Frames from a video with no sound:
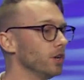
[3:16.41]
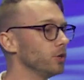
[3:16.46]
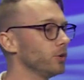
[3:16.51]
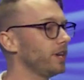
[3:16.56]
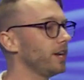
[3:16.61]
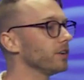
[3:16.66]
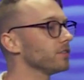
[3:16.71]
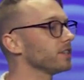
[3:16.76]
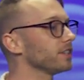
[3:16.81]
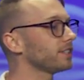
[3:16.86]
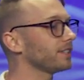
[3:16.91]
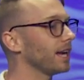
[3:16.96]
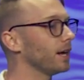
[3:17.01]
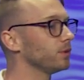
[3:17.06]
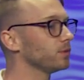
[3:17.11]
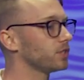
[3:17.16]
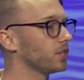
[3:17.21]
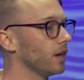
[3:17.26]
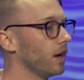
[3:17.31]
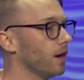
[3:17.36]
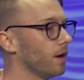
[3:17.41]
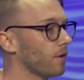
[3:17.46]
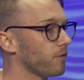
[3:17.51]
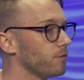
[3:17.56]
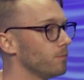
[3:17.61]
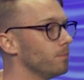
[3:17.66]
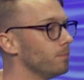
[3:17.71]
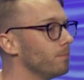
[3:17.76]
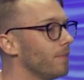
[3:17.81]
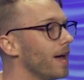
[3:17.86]
you hear the sounds
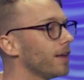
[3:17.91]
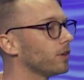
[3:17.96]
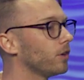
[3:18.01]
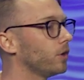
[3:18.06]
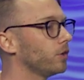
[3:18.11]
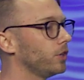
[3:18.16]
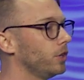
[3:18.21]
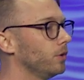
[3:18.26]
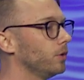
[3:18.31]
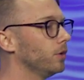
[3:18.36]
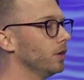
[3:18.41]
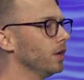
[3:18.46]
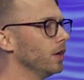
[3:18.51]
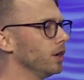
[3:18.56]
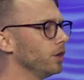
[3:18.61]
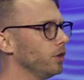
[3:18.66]
of metal, you,